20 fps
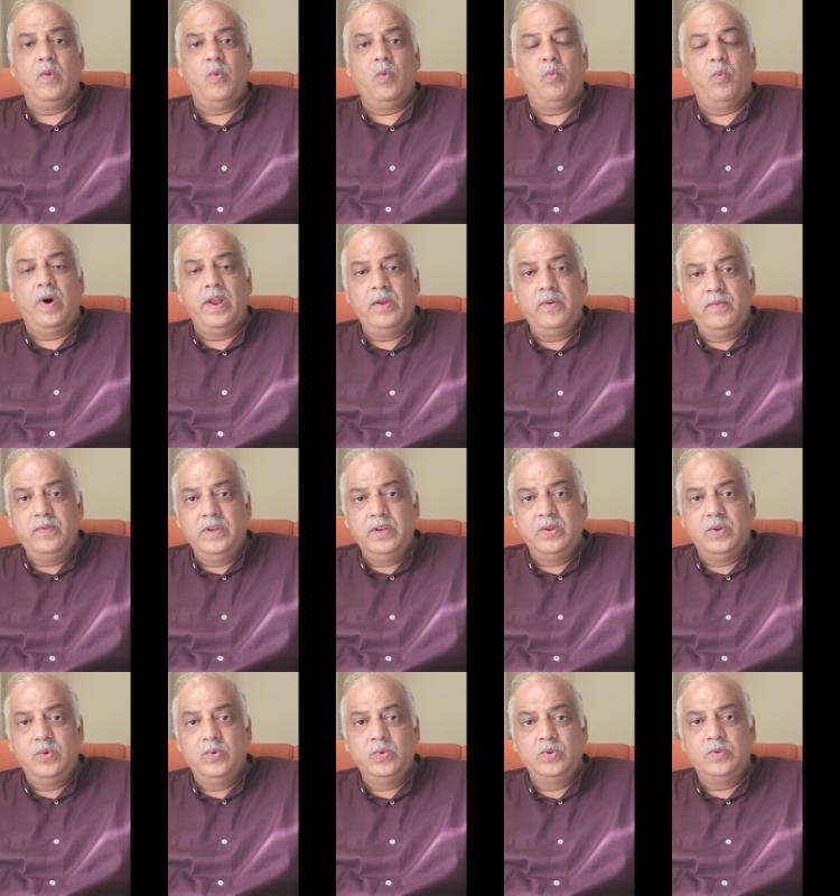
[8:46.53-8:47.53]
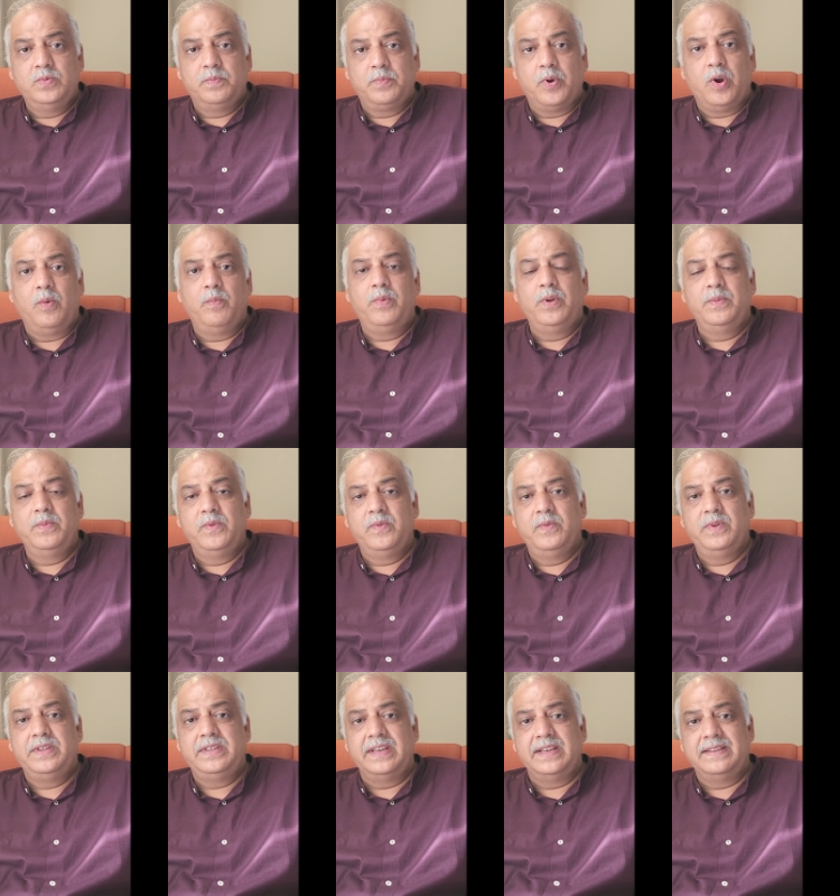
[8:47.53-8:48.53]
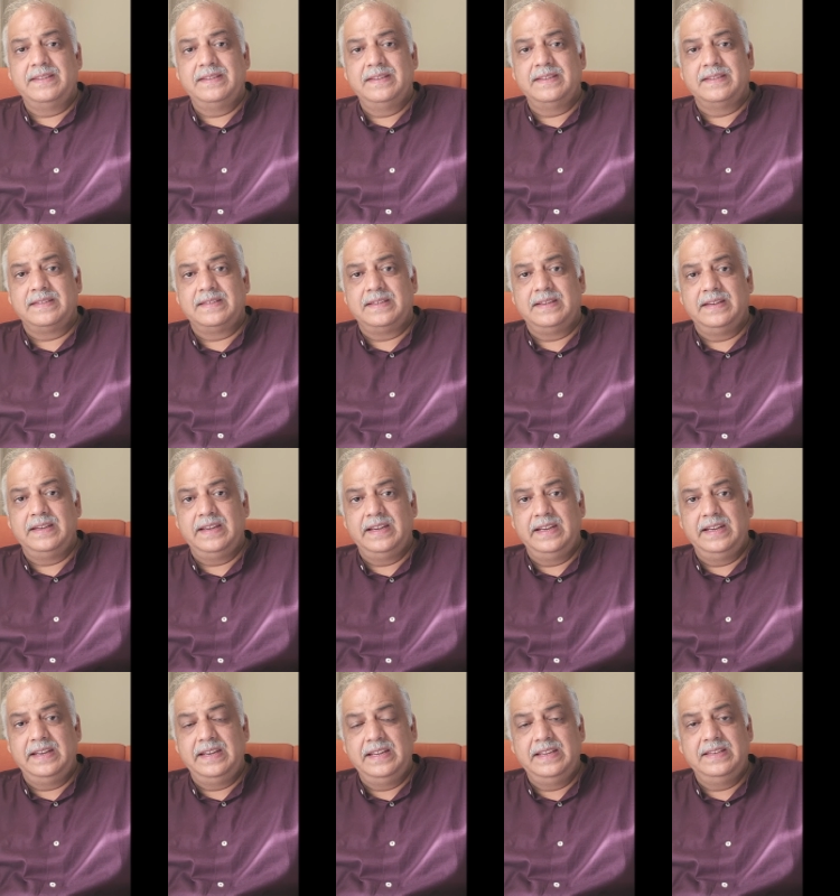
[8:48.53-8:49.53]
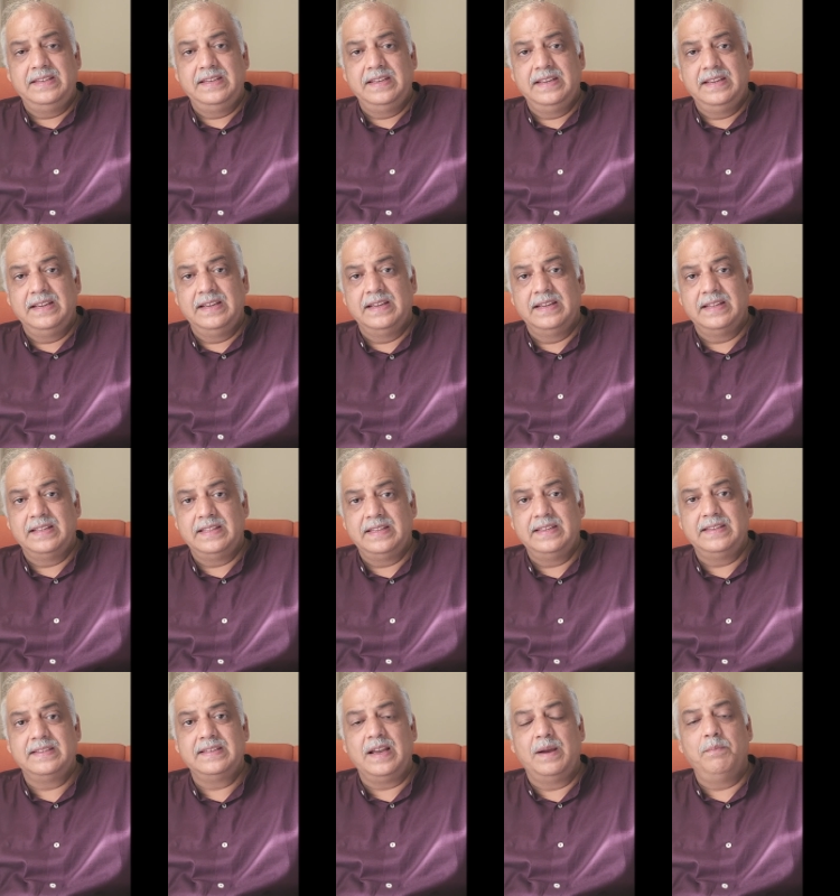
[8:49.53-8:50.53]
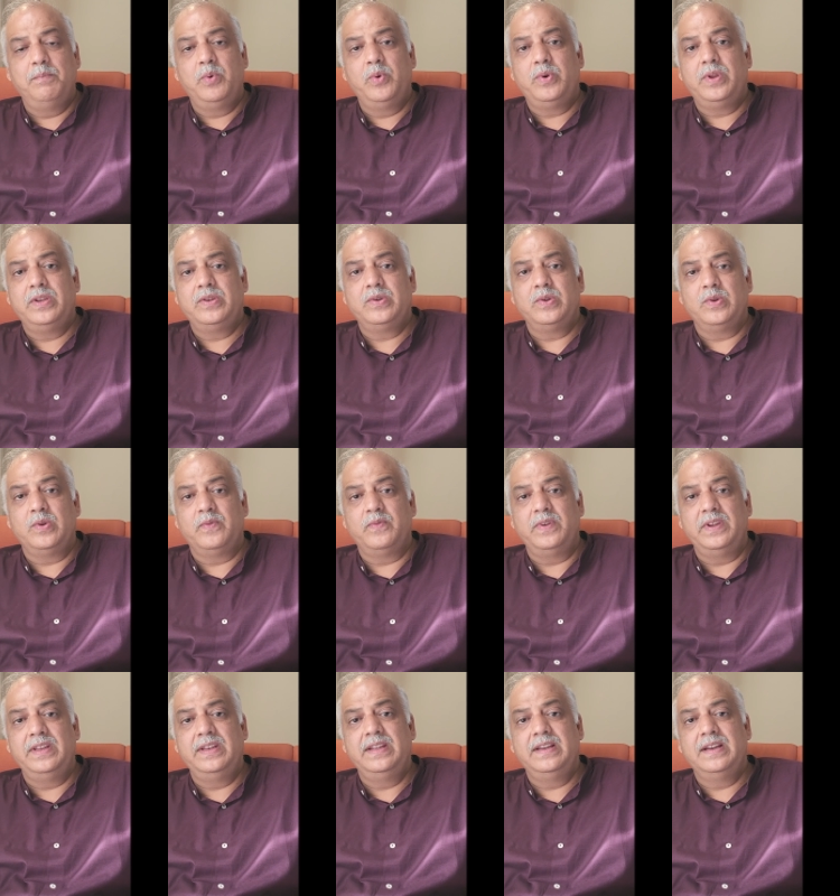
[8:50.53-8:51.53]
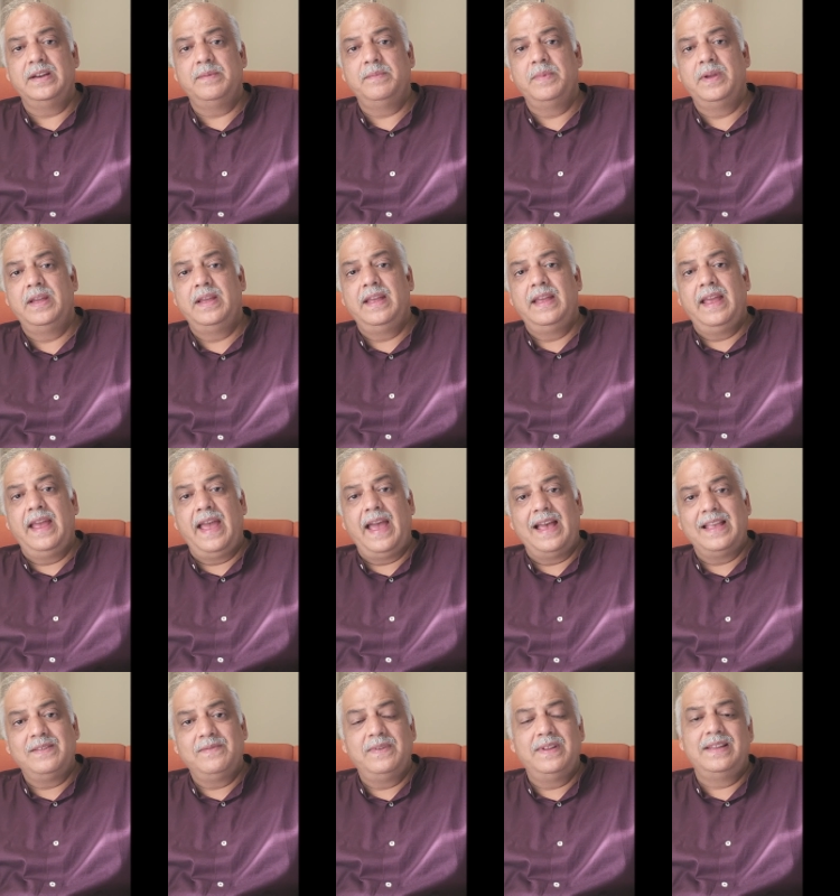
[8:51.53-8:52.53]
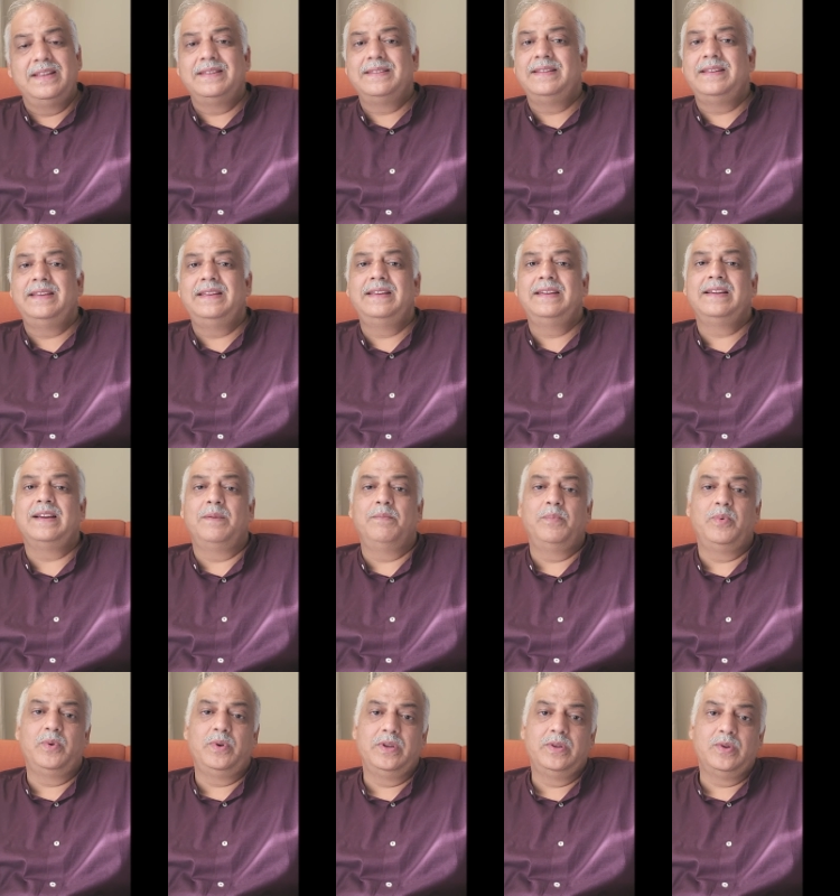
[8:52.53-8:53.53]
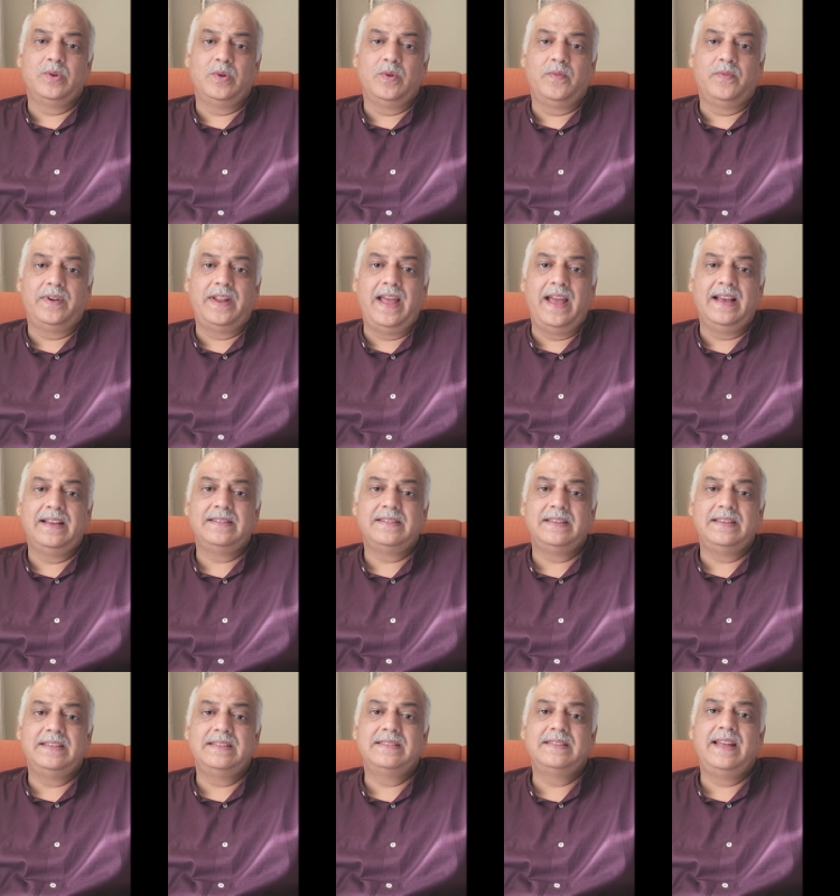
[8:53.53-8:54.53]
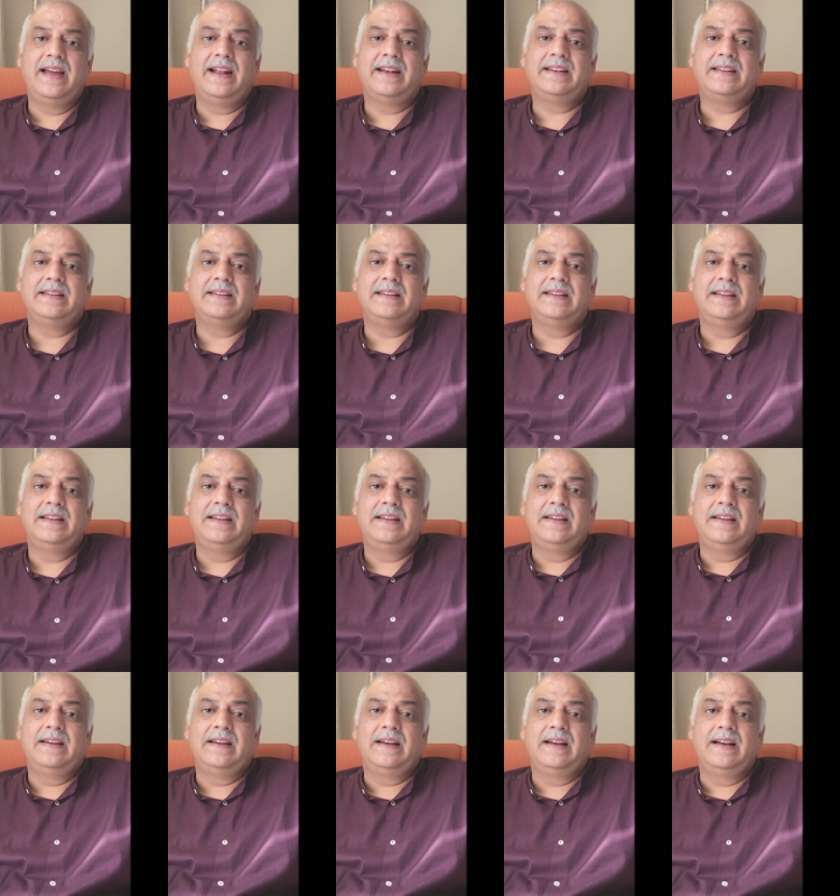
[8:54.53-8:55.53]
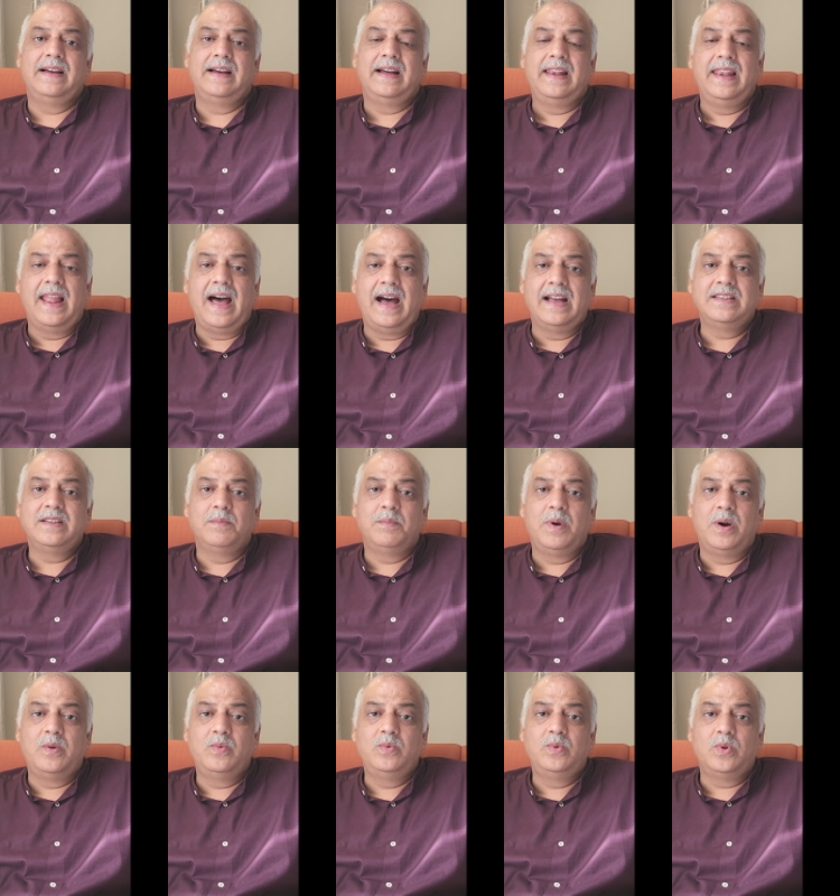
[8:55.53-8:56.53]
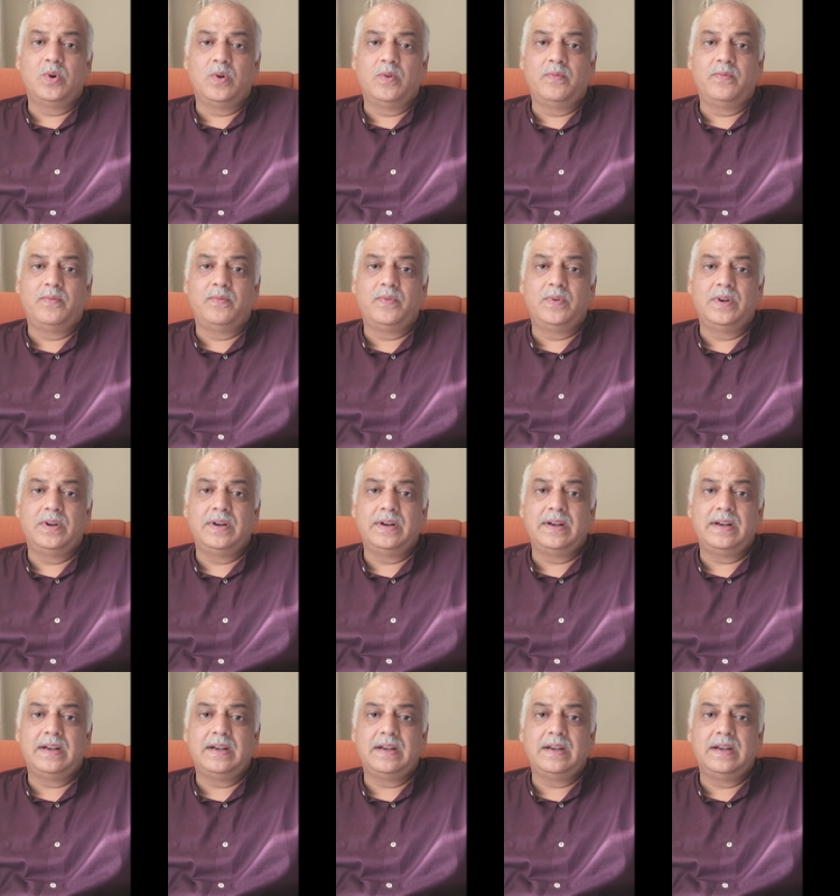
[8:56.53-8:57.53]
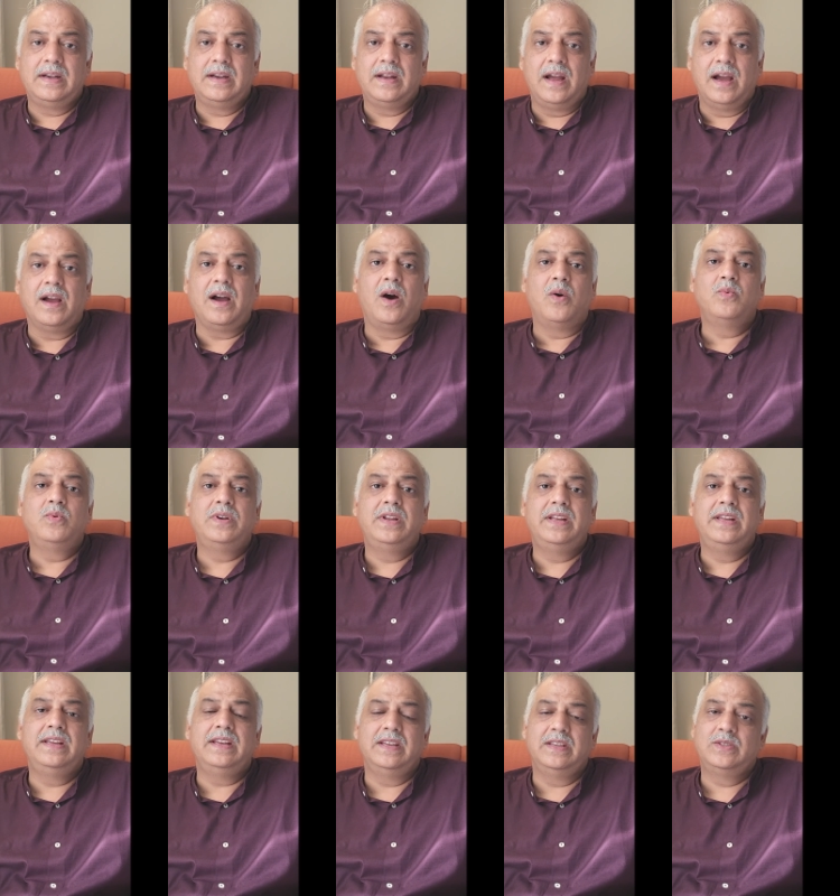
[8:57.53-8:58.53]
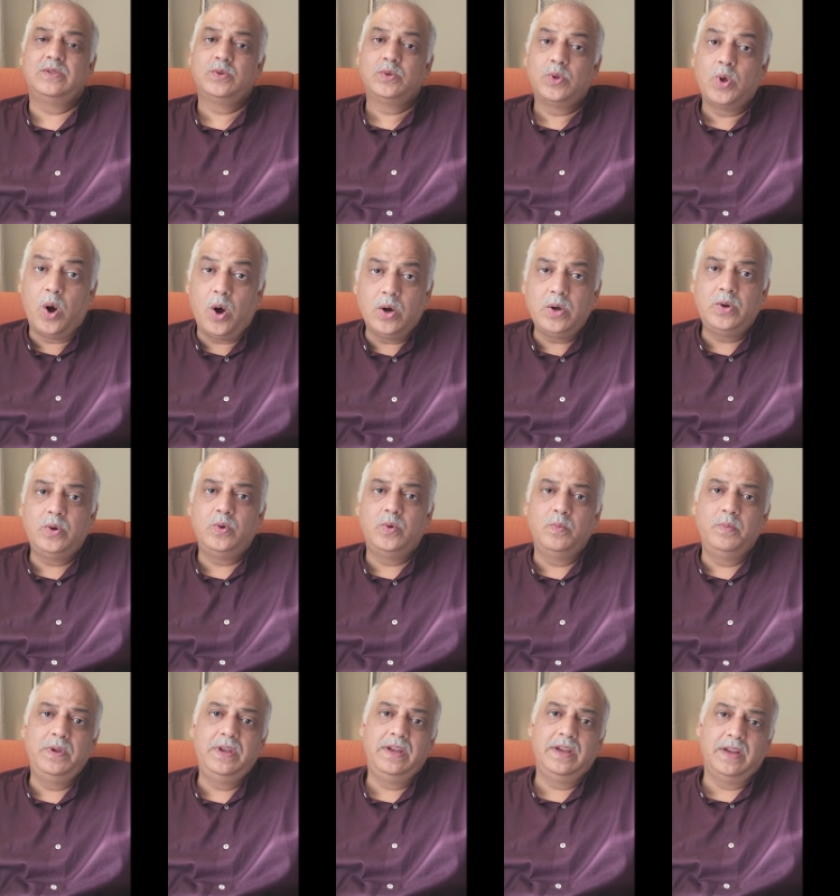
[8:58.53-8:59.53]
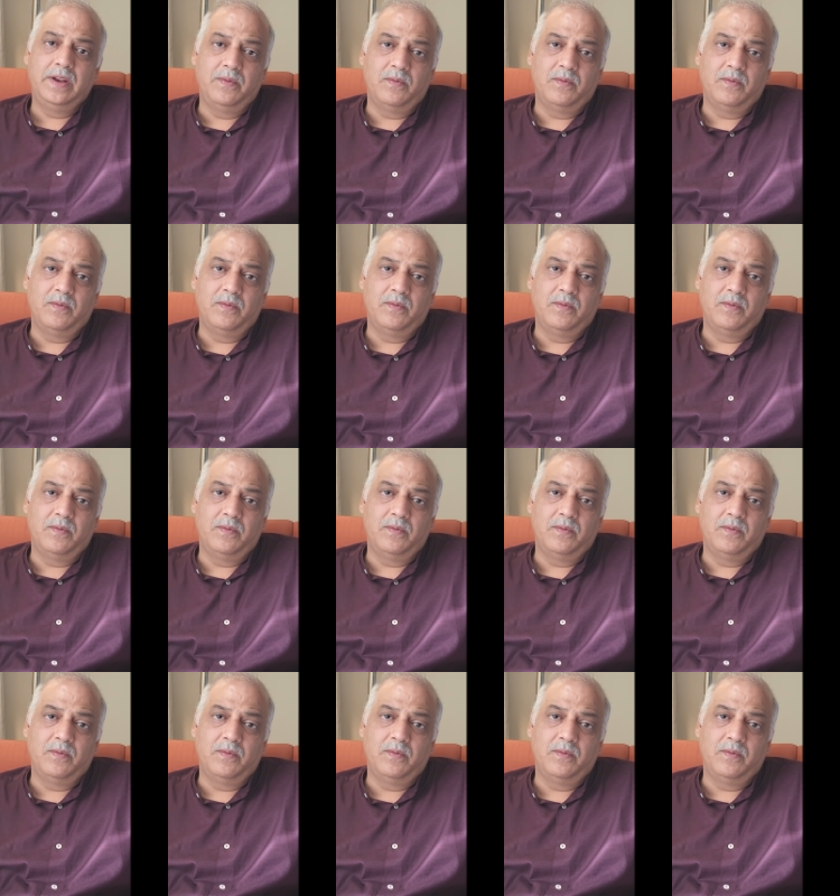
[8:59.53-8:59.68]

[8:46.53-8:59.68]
One of the huge problems which exist in teaching this computation of income as well as the computation of tax is that a uh, large amount of accounting is thought to be